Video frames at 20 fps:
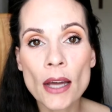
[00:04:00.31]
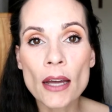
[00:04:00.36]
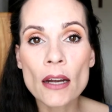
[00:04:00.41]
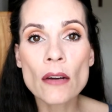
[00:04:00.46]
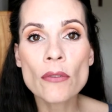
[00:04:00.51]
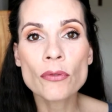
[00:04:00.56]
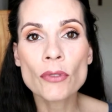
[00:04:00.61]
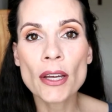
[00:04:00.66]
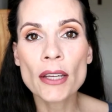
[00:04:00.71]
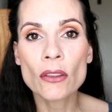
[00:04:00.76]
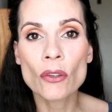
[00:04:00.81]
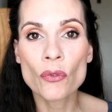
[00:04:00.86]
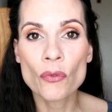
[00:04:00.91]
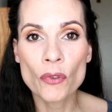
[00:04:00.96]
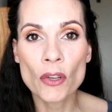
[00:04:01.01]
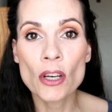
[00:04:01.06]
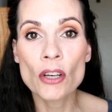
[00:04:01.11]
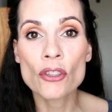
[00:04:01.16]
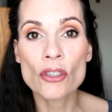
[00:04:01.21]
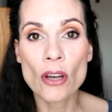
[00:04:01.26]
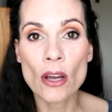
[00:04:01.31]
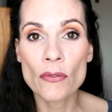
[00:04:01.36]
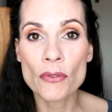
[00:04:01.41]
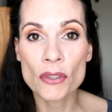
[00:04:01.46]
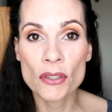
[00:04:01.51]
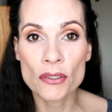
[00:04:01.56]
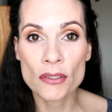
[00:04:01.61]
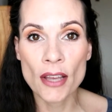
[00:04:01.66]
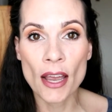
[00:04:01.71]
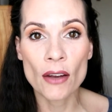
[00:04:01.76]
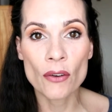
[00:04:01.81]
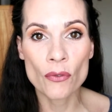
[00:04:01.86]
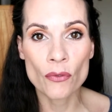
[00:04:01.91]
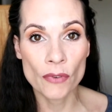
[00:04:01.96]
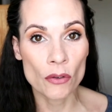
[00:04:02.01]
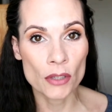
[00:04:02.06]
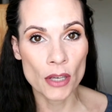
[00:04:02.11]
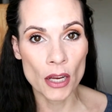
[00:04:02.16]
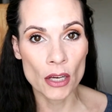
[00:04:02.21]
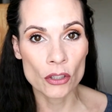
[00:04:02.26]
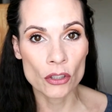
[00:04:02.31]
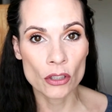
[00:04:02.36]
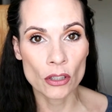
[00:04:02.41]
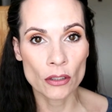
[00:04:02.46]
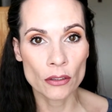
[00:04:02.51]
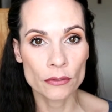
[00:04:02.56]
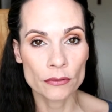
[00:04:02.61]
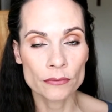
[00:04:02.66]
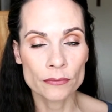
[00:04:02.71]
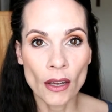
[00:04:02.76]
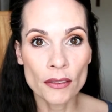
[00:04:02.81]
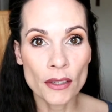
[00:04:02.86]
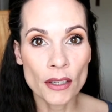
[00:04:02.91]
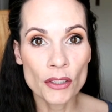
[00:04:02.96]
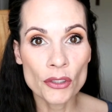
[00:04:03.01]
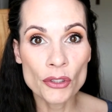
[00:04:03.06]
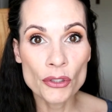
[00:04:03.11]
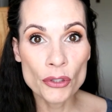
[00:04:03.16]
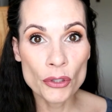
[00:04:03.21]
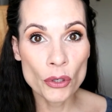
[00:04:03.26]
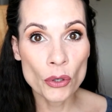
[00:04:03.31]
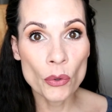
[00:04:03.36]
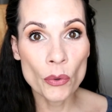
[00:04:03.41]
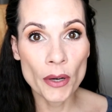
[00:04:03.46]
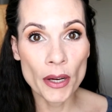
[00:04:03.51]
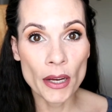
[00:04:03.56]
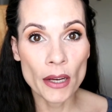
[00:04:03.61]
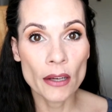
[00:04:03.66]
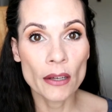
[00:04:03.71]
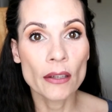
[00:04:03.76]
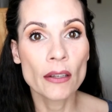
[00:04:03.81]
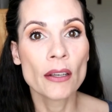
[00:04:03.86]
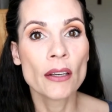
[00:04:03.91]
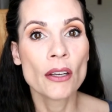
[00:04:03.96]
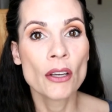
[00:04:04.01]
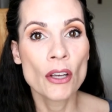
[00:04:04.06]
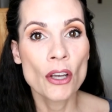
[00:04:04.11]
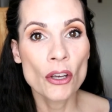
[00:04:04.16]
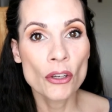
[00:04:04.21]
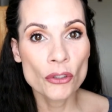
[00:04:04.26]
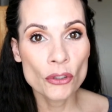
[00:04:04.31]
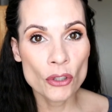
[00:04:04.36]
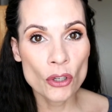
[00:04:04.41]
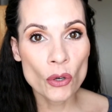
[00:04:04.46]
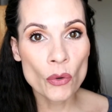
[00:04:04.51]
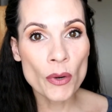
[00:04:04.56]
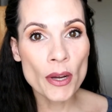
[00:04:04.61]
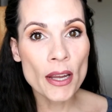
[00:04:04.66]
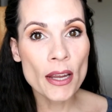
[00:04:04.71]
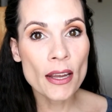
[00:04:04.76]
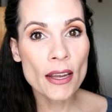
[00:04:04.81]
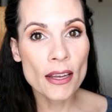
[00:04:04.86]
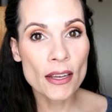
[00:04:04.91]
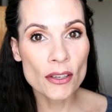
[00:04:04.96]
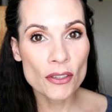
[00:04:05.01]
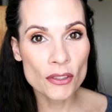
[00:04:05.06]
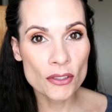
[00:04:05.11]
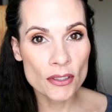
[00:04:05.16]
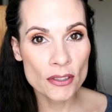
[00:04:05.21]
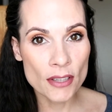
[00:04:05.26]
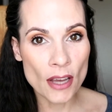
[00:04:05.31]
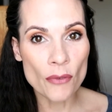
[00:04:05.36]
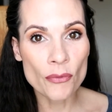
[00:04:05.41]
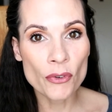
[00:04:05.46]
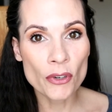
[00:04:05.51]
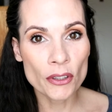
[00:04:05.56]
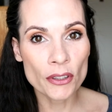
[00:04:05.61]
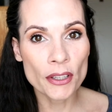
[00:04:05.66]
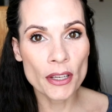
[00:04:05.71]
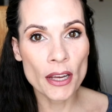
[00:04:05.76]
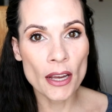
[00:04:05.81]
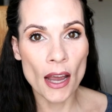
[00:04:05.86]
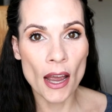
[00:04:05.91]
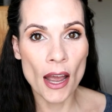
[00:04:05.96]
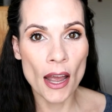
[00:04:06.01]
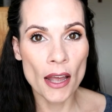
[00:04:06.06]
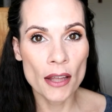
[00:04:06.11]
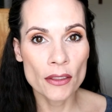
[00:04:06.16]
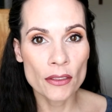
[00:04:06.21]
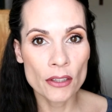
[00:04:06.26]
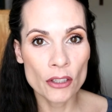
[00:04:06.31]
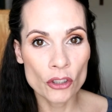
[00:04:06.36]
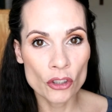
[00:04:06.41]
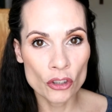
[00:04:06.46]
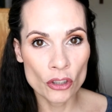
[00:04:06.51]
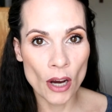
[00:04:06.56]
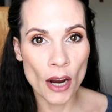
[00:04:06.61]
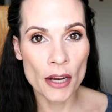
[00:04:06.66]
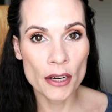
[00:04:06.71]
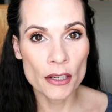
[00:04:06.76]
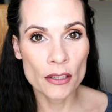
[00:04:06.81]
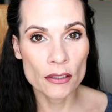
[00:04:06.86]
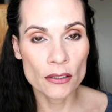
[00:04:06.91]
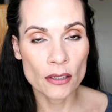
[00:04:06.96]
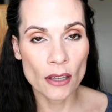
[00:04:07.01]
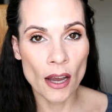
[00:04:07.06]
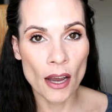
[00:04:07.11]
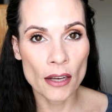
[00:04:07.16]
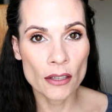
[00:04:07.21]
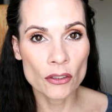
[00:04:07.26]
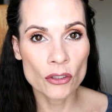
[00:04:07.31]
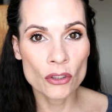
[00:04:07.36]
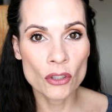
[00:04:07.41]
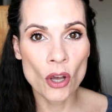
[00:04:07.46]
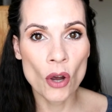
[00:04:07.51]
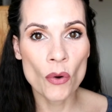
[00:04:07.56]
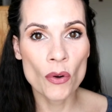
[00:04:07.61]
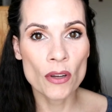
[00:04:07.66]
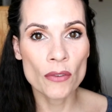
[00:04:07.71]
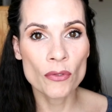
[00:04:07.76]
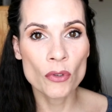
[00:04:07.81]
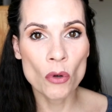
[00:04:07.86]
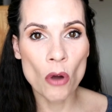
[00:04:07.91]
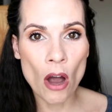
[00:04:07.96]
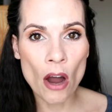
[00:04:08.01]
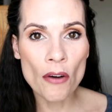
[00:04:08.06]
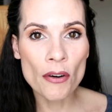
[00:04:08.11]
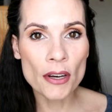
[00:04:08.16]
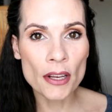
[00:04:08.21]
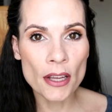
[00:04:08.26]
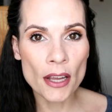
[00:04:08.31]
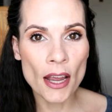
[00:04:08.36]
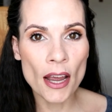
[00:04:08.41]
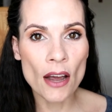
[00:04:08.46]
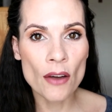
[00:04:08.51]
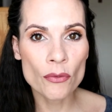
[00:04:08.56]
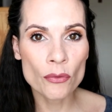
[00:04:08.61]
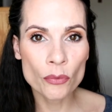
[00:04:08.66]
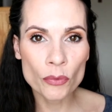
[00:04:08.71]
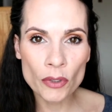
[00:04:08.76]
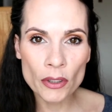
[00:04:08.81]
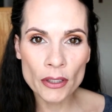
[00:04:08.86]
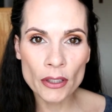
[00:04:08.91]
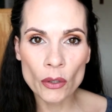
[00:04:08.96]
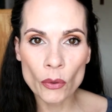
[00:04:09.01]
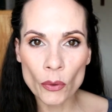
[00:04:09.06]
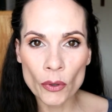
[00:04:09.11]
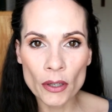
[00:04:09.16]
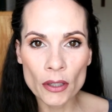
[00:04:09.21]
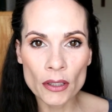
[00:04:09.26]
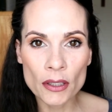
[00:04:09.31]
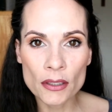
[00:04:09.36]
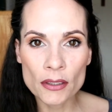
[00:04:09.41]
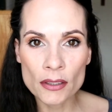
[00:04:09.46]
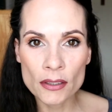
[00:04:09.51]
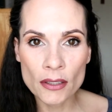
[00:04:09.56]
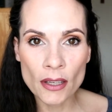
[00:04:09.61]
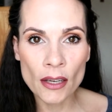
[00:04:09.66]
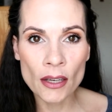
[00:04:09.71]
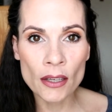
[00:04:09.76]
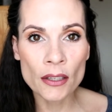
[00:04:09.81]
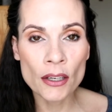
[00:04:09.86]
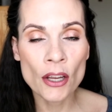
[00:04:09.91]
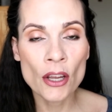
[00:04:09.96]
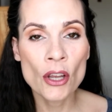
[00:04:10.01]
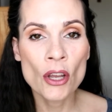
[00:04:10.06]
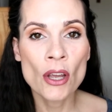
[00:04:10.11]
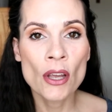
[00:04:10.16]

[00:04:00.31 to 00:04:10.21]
kind of like the finish of a satin foundation. And then dewy. Dewy is definitely on the shiny side. So if you already have really oily skin,